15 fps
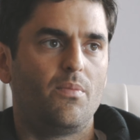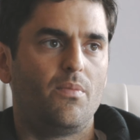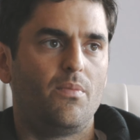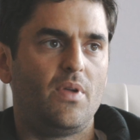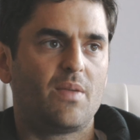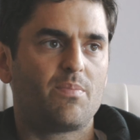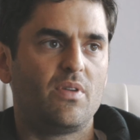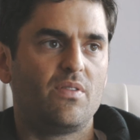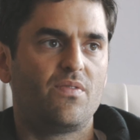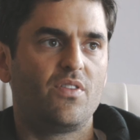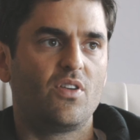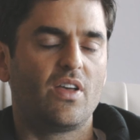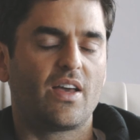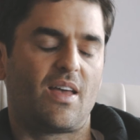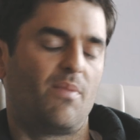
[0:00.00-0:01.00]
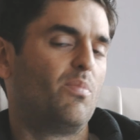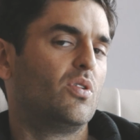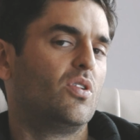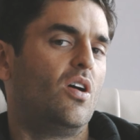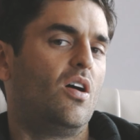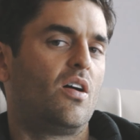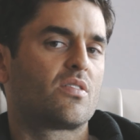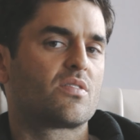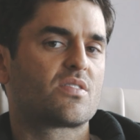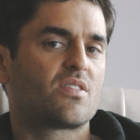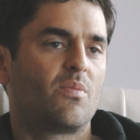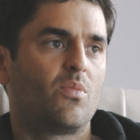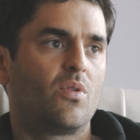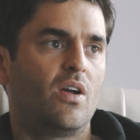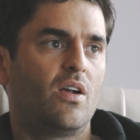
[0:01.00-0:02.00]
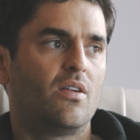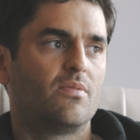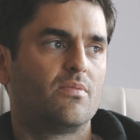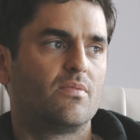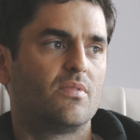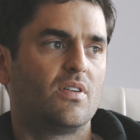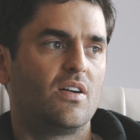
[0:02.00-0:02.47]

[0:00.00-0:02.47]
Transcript: make me feel like I belong somewhere,